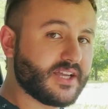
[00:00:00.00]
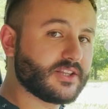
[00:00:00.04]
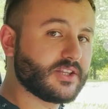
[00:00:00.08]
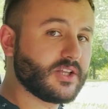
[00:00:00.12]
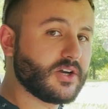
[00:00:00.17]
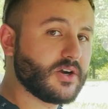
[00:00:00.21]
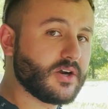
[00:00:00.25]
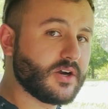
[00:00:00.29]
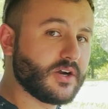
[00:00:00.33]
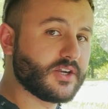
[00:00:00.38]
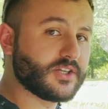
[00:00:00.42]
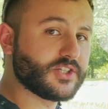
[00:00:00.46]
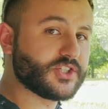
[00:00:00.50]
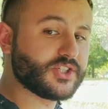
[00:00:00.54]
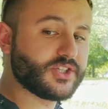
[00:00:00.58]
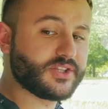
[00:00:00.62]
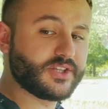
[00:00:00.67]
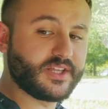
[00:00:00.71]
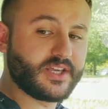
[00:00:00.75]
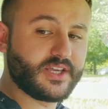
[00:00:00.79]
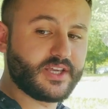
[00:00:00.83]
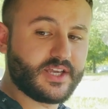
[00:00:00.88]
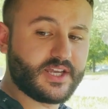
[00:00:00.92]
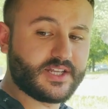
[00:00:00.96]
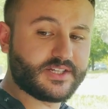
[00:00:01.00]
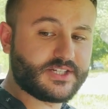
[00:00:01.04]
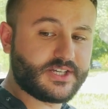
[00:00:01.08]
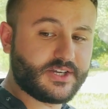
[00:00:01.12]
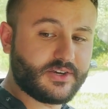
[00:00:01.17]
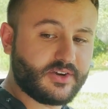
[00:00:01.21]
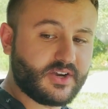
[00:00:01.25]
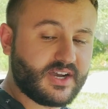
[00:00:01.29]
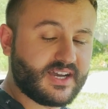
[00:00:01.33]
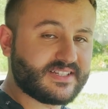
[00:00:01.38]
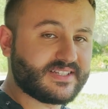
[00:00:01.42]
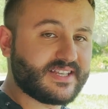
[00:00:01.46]
and large, the
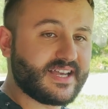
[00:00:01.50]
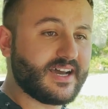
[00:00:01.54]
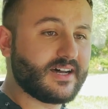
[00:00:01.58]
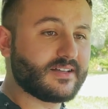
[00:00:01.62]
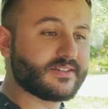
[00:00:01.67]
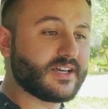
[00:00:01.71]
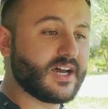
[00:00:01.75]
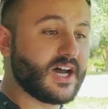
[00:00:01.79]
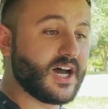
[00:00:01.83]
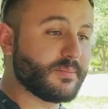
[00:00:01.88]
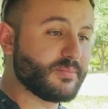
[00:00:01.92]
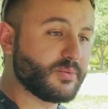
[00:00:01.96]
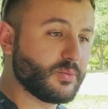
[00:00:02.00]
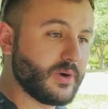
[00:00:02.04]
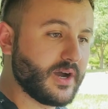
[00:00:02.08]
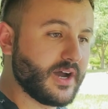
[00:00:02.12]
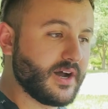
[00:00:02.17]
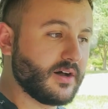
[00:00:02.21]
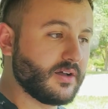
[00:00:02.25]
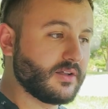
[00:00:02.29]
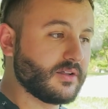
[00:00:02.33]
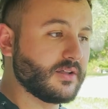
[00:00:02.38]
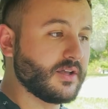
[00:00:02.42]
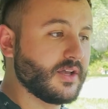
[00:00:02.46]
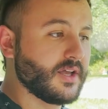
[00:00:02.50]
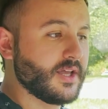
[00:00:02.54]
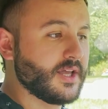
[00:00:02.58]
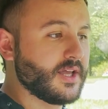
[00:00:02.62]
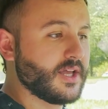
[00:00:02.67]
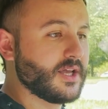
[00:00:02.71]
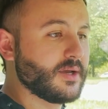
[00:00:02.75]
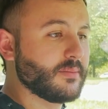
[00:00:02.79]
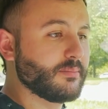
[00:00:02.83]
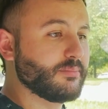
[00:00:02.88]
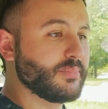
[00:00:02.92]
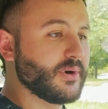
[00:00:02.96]
interior has held up well,
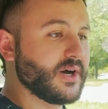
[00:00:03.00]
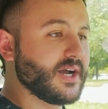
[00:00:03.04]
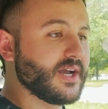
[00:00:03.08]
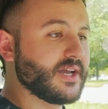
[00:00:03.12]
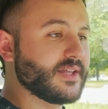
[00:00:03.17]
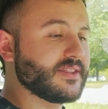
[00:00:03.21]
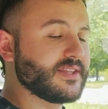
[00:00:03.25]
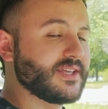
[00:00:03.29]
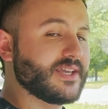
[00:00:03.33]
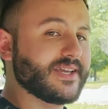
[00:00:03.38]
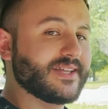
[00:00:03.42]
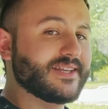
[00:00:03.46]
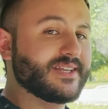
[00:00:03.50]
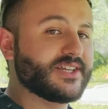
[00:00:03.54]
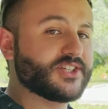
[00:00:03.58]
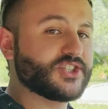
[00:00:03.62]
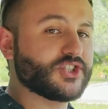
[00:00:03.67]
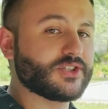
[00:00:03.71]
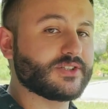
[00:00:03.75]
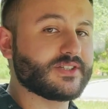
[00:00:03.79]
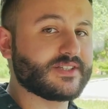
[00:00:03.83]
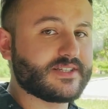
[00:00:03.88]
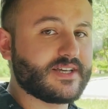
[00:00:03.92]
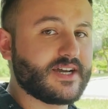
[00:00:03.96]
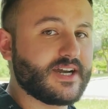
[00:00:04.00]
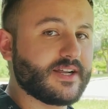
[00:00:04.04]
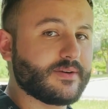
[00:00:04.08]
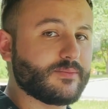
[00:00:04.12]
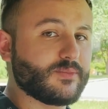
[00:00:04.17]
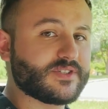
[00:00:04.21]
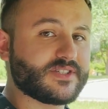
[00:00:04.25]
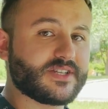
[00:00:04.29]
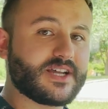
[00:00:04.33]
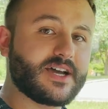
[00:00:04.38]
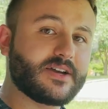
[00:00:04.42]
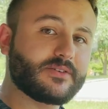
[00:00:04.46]
but the initial design
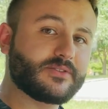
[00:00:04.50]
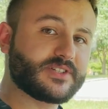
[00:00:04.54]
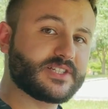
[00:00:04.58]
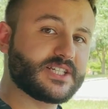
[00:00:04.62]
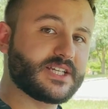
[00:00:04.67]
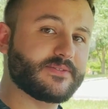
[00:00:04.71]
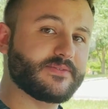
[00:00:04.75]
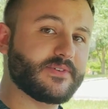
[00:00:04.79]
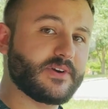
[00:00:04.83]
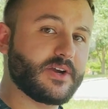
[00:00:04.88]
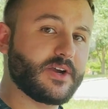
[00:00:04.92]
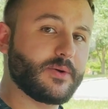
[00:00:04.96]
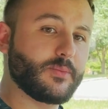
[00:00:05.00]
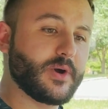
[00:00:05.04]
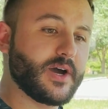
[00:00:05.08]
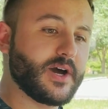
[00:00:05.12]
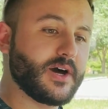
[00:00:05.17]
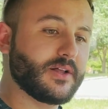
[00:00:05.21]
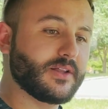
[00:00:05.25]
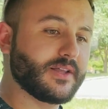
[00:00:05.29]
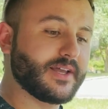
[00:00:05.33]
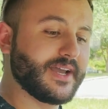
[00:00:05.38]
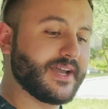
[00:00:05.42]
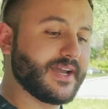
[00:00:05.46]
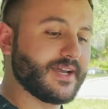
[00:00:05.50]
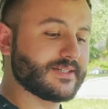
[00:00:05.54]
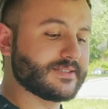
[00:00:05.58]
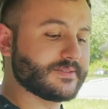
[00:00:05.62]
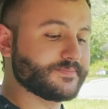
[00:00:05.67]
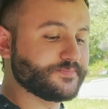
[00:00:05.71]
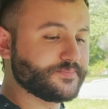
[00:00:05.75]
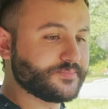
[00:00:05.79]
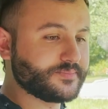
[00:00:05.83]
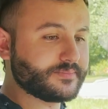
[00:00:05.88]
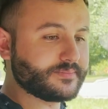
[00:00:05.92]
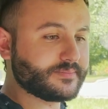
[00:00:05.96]
was not received very well, and
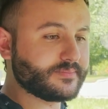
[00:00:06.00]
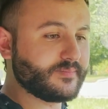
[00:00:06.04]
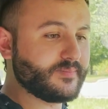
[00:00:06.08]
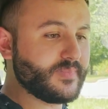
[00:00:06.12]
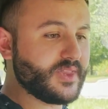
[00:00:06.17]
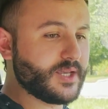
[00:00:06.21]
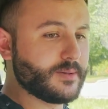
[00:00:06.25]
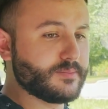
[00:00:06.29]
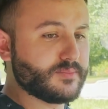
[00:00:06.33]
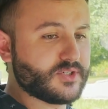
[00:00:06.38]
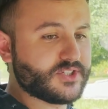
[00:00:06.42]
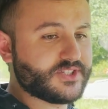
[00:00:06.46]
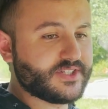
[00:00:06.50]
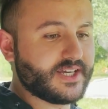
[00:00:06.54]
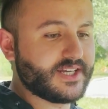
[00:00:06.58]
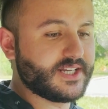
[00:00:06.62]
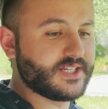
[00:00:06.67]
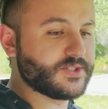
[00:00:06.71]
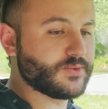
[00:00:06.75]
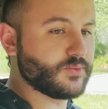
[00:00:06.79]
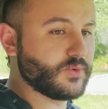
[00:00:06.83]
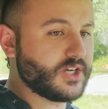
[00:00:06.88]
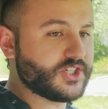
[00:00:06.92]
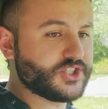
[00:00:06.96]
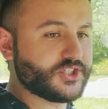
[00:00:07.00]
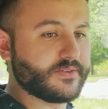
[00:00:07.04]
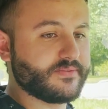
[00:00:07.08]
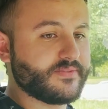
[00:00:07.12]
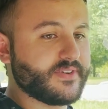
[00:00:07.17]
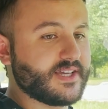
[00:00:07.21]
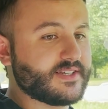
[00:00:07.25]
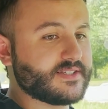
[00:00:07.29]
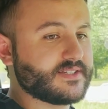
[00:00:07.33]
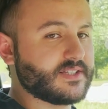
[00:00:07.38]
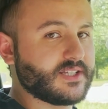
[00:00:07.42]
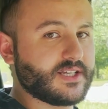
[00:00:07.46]
Mercedes rushed a
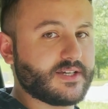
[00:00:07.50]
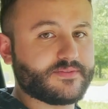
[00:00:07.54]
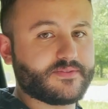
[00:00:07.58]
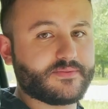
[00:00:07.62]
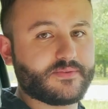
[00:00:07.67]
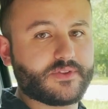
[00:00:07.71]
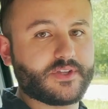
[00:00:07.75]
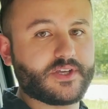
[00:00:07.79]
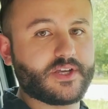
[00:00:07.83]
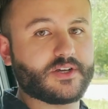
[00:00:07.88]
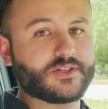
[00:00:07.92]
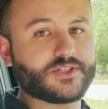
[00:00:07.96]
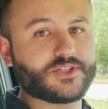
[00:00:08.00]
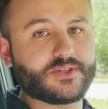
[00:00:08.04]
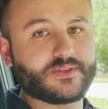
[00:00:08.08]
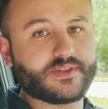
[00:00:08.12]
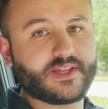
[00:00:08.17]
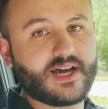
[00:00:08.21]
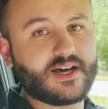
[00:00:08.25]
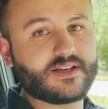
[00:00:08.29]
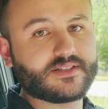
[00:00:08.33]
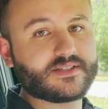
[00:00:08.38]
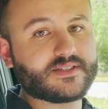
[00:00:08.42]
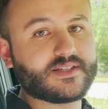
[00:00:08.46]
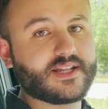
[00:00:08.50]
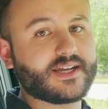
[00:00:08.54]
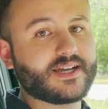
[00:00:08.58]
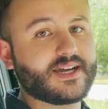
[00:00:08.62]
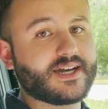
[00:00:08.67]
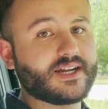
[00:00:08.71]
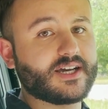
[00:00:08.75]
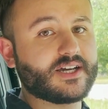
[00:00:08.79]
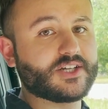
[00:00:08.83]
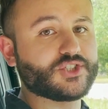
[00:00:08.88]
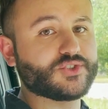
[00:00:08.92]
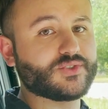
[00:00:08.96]
facelift for the year 2000 that
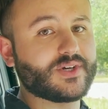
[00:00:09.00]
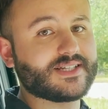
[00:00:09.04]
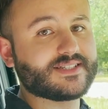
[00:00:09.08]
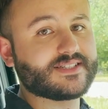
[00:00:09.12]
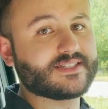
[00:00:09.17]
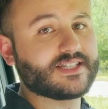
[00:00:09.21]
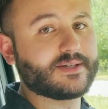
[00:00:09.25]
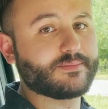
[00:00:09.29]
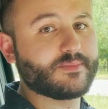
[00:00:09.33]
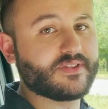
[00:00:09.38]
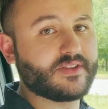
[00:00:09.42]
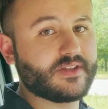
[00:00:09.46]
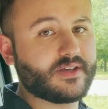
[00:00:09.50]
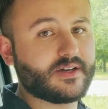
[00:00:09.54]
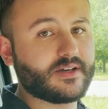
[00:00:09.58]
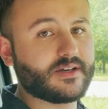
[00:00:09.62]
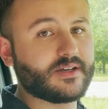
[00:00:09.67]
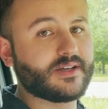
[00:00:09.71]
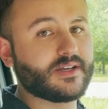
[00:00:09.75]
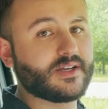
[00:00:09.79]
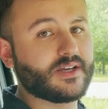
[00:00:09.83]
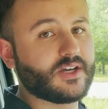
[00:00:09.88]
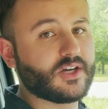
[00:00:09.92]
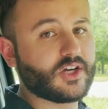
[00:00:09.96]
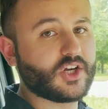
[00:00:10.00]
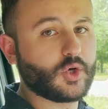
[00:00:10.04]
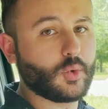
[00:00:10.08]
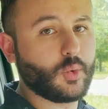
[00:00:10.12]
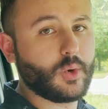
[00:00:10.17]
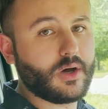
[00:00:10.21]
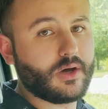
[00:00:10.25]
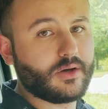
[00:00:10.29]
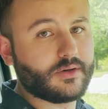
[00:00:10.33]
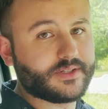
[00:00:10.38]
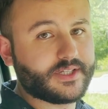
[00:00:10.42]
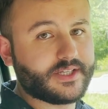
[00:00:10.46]
kind of addressed some of the
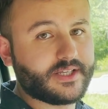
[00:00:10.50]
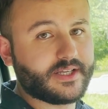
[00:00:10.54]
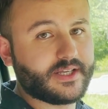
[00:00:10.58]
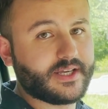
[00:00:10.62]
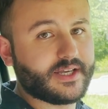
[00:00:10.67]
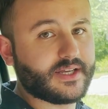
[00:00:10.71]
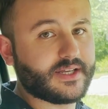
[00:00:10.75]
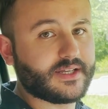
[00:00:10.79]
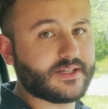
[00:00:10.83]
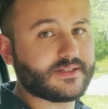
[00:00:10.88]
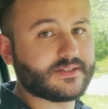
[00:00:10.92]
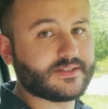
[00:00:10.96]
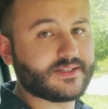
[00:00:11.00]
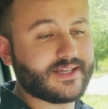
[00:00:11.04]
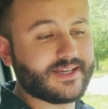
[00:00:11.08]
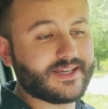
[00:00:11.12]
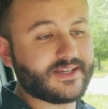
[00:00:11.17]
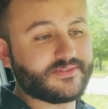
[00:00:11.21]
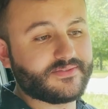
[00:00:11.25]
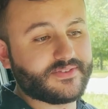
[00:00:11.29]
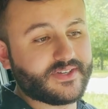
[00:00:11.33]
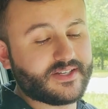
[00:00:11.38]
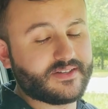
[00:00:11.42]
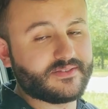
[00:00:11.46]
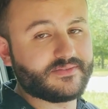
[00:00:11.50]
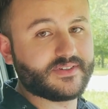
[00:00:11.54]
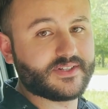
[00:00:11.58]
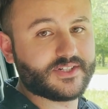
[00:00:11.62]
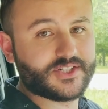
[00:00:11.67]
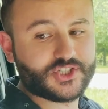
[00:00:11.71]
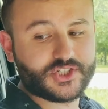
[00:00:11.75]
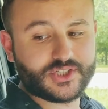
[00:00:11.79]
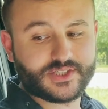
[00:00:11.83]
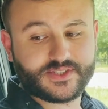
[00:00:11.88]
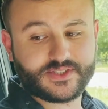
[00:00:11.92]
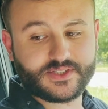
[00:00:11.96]
quality and like fit and
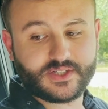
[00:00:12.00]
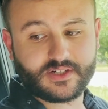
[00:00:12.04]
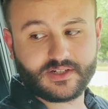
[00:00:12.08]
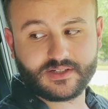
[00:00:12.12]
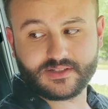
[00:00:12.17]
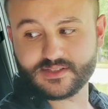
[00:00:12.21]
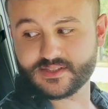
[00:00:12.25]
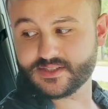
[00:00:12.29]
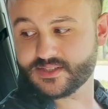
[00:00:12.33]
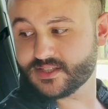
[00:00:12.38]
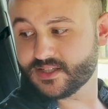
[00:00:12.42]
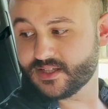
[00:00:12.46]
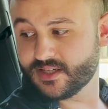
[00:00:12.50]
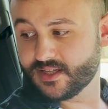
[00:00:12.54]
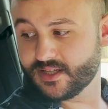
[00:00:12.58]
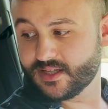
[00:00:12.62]
finish concerns.